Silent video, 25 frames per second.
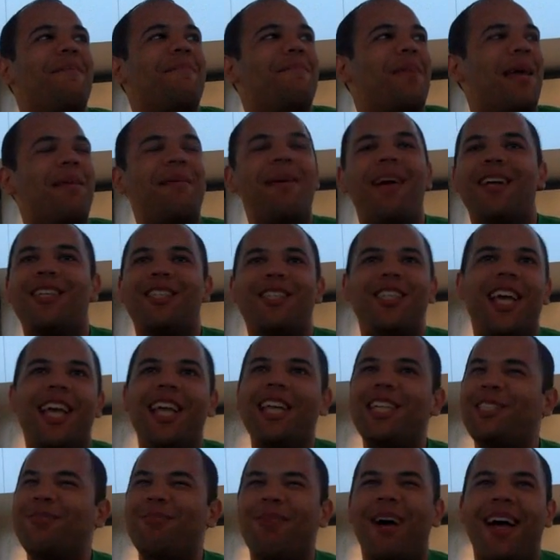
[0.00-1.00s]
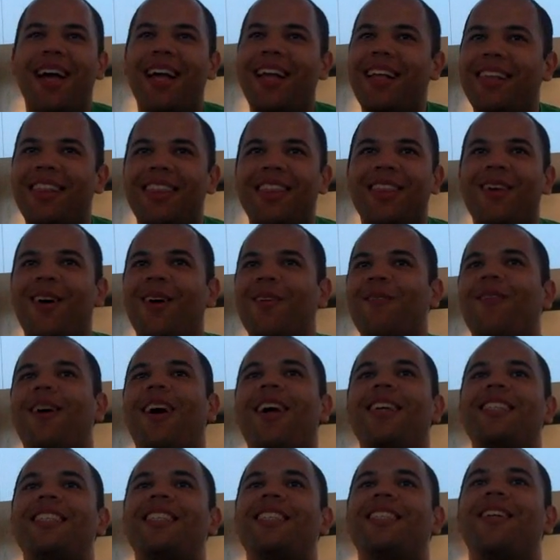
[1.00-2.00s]
maybe I'll change my thought
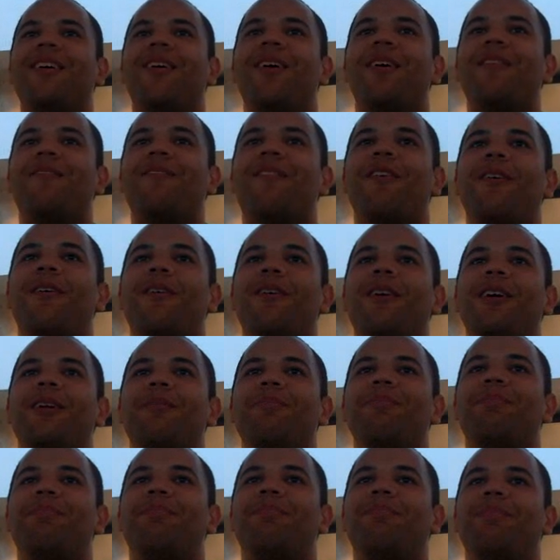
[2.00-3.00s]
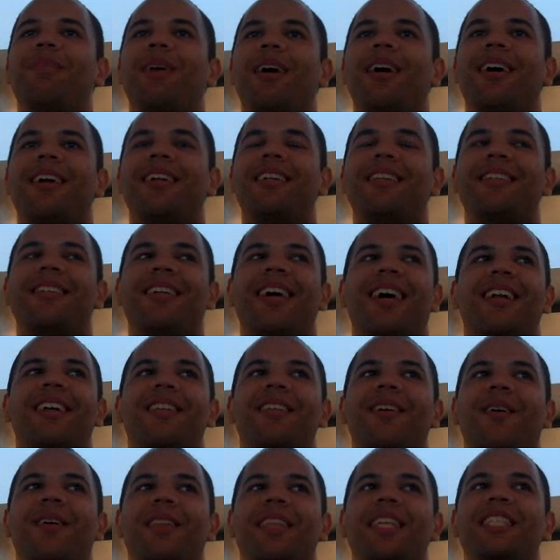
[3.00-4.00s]
process going forward. But I
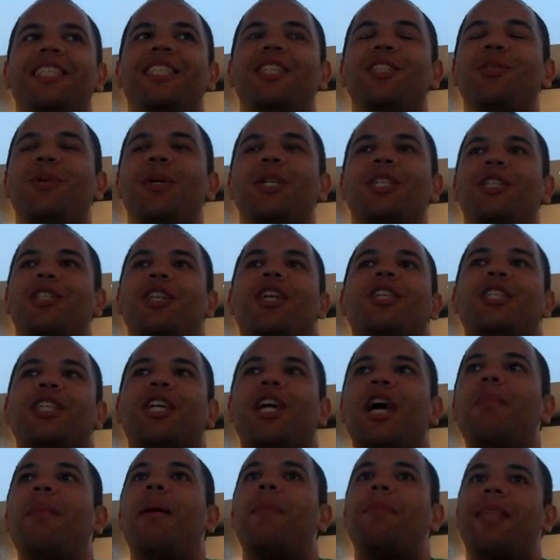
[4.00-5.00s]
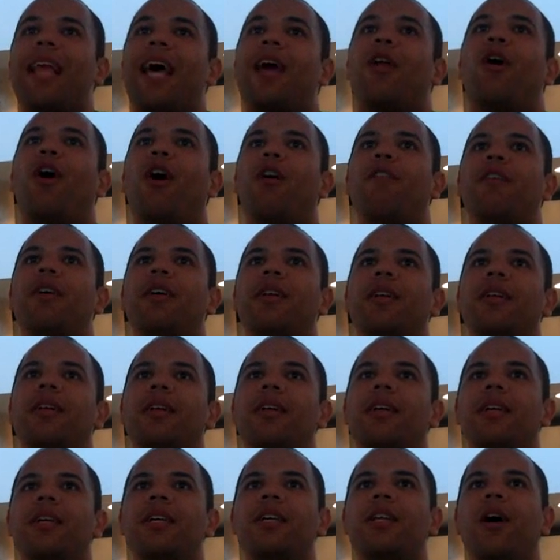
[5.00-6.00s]
don't know. This situation doesn't come up that often,
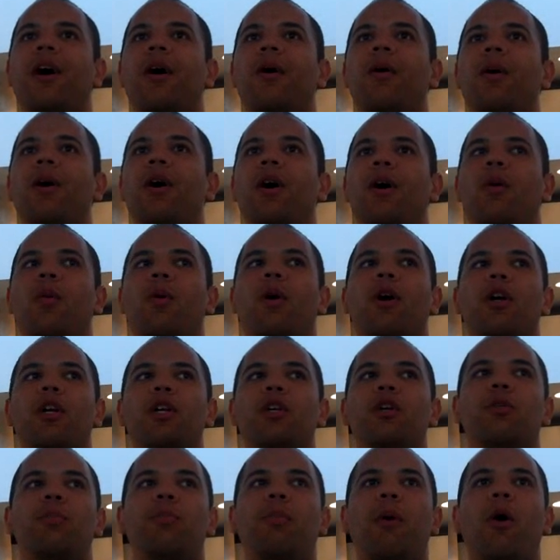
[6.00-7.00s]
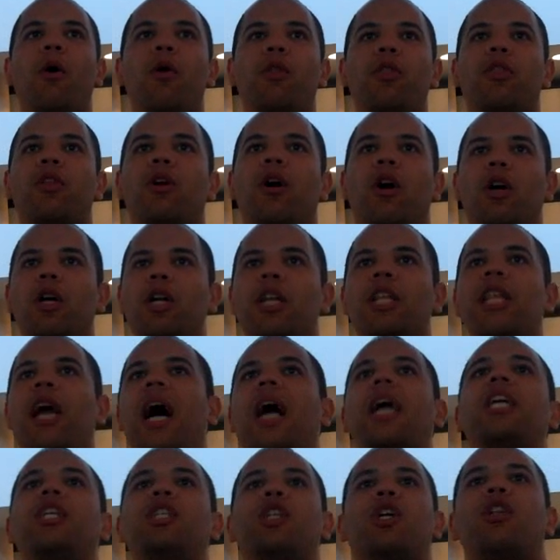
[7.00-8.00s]
where you both are going to
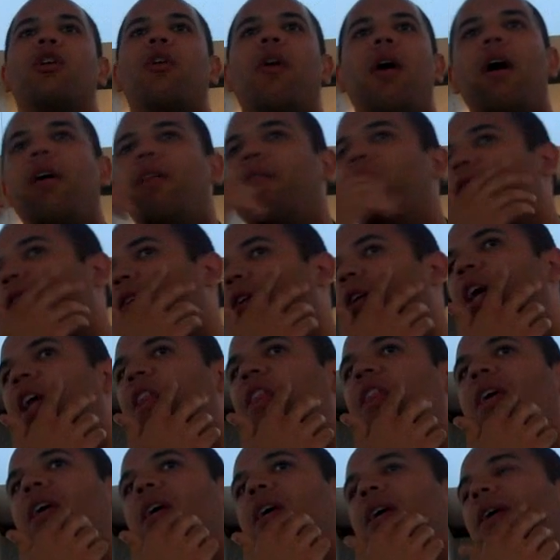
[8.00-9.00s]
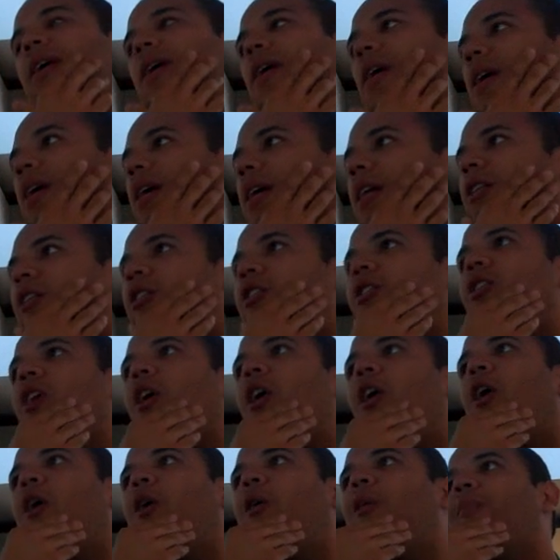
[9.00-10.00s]
knock each other out for nothing.
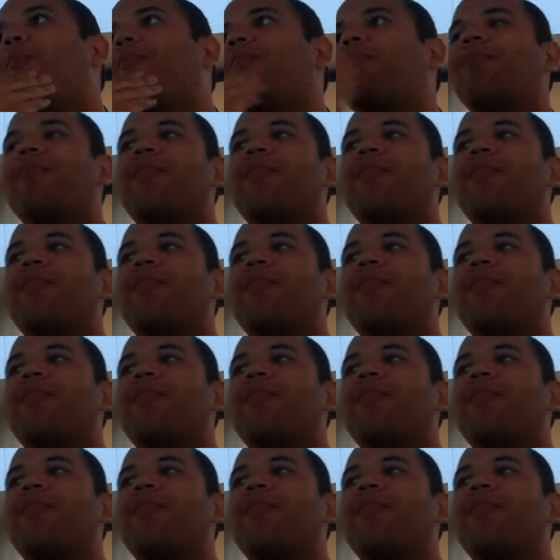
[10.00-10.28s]
So